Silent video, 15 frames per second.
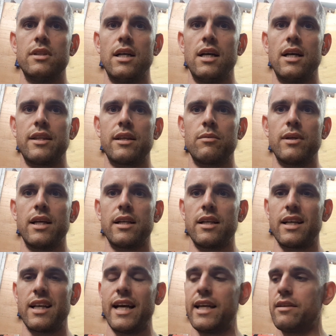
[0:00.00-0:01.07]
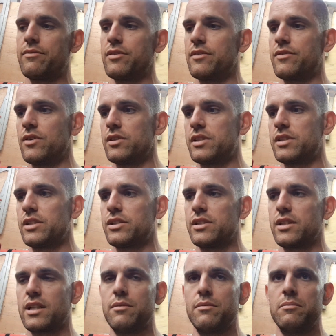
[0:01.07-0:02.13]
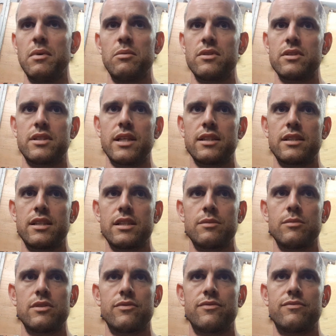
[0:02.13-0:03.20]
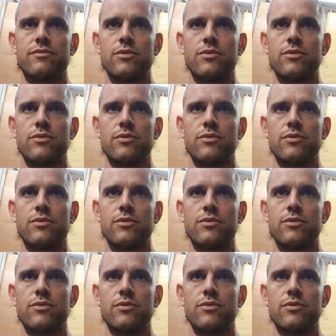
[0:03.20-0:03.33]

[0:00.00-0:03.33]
I think we had like 8 for the first session. I can't remember what the second session was.